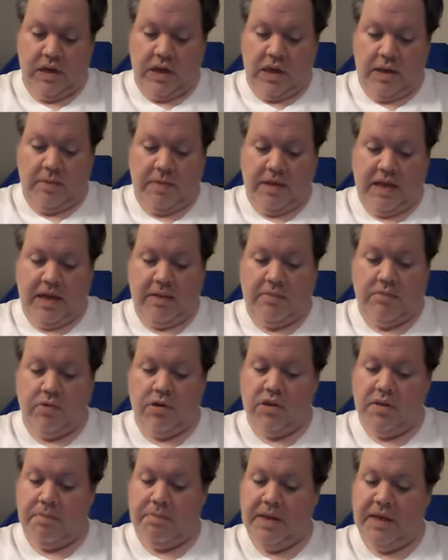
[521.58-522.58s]
and became
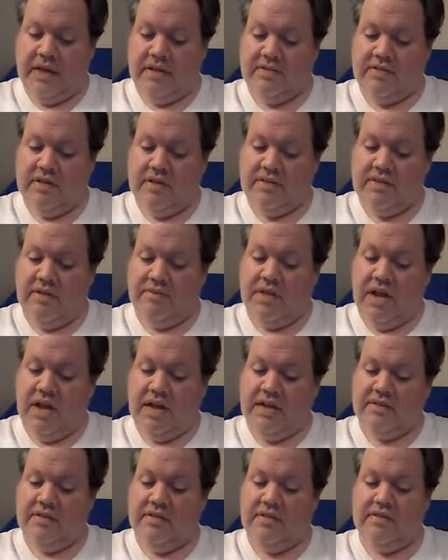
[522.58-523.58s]
one of the biggest hits of
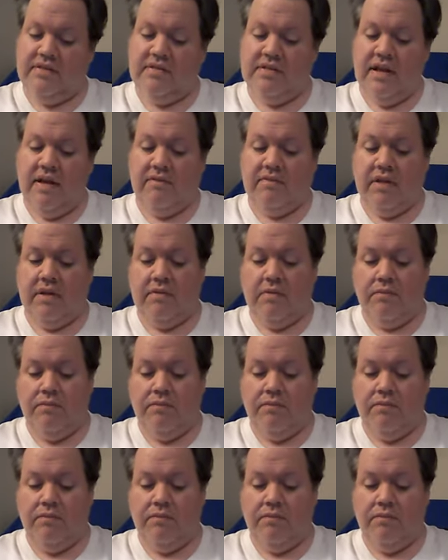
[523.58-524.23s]
nineteen seventy.